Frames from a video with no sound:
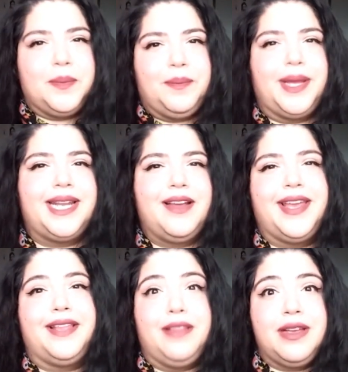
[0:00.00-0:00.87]
But,
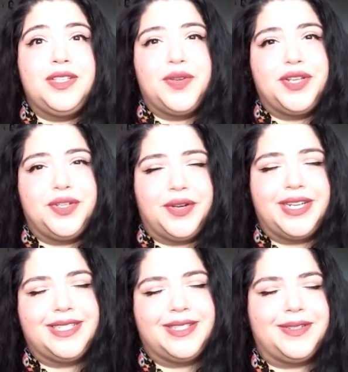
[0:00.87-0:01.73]
okay, long story
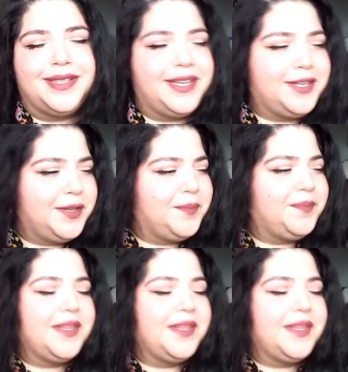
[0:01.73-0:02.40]
short to it, I know.